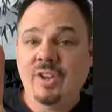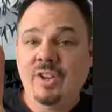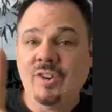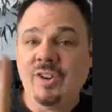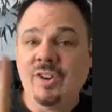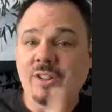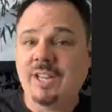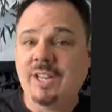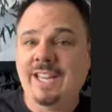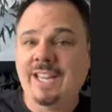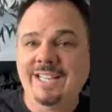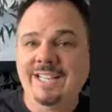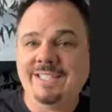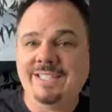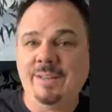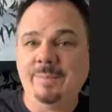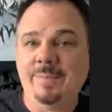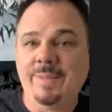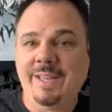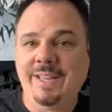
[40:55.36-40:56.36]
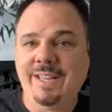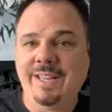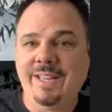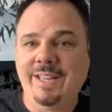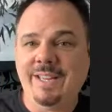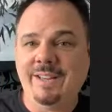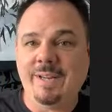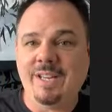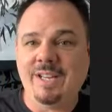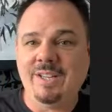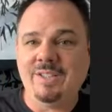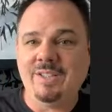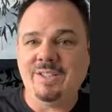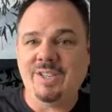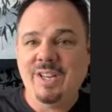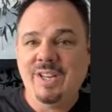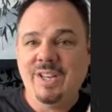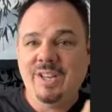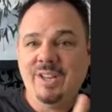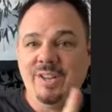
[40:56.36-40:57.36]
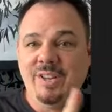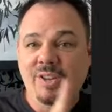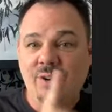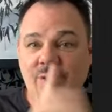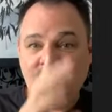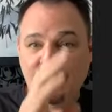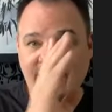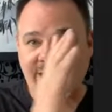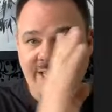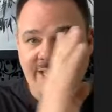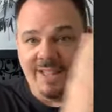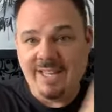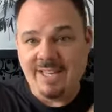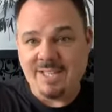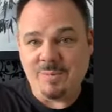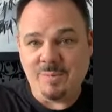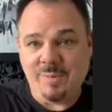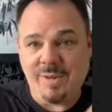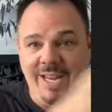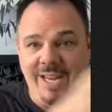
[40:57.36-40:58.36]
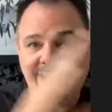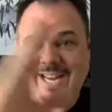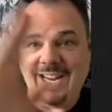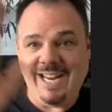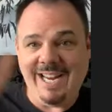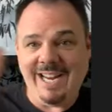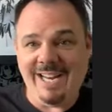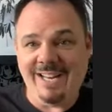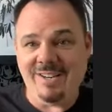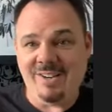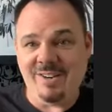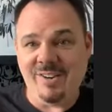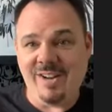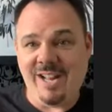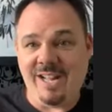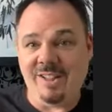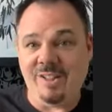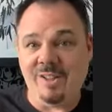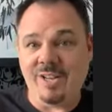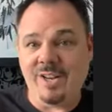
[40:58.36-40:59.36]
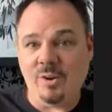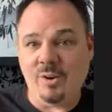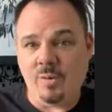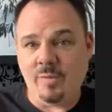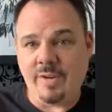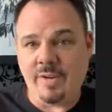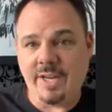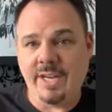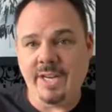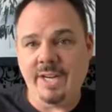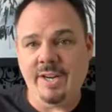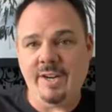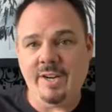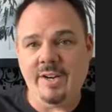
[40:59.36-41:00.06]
you're not looking at something because you're looking this way and you're not looking over